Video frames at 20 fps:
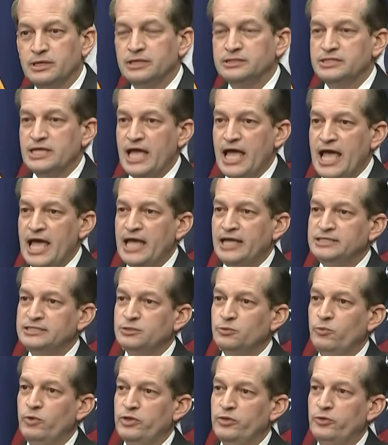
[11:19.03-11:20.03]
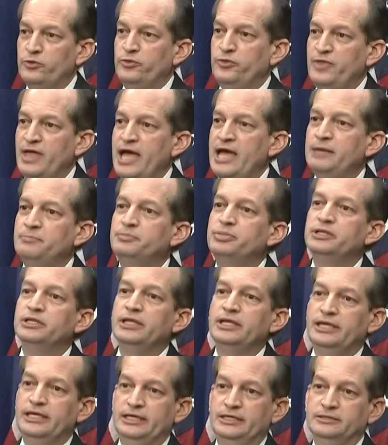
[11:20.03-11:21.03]
to ask whether that
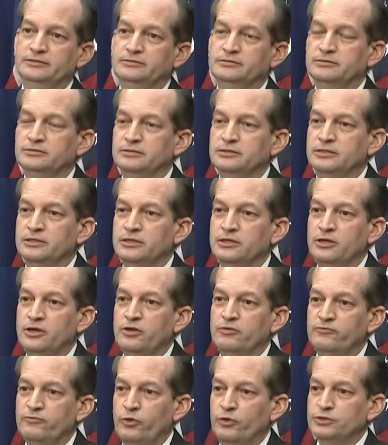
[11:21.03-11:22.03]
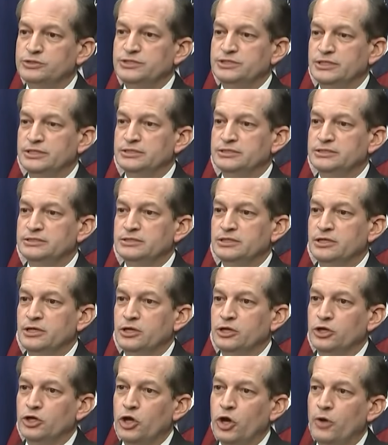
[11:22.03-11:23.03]
plea versus
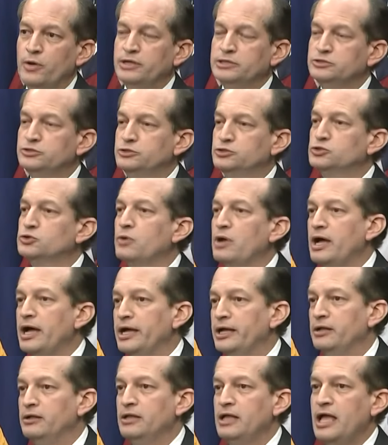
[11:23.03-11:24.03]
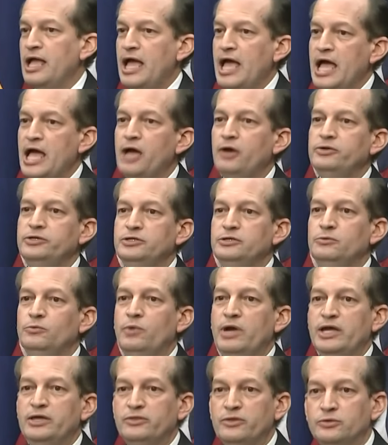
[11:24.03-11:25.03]
going to trial, how do you
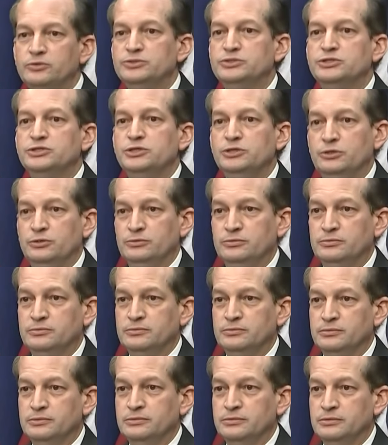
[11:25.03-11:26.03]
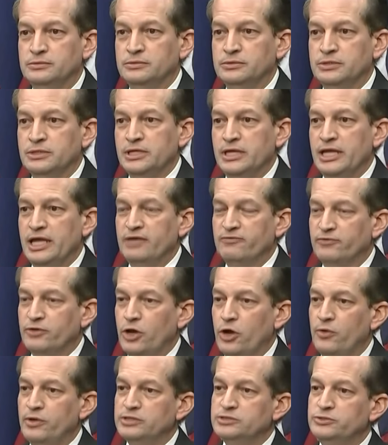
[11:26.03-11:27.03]
weigh those two if
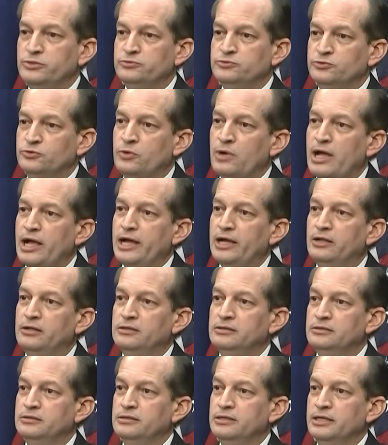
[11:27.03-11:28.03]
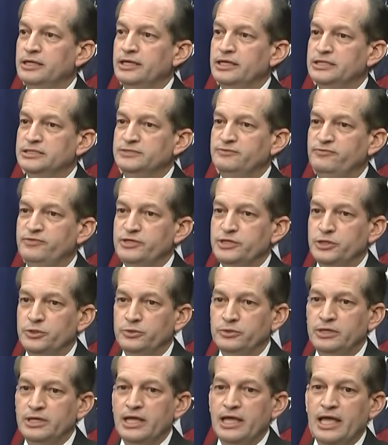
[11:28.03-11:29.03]
going to trial is
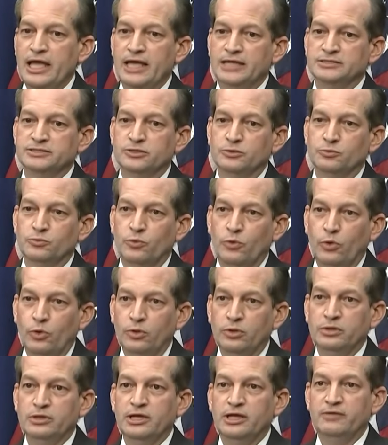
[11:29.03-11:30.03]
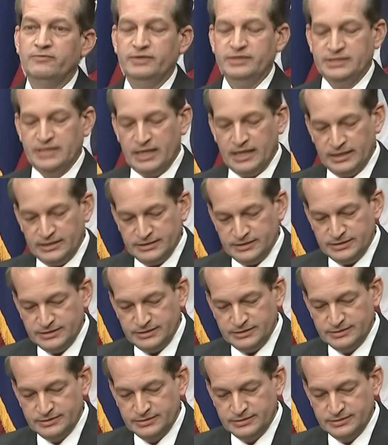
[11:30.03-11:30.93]
viewed as the roll of a dice?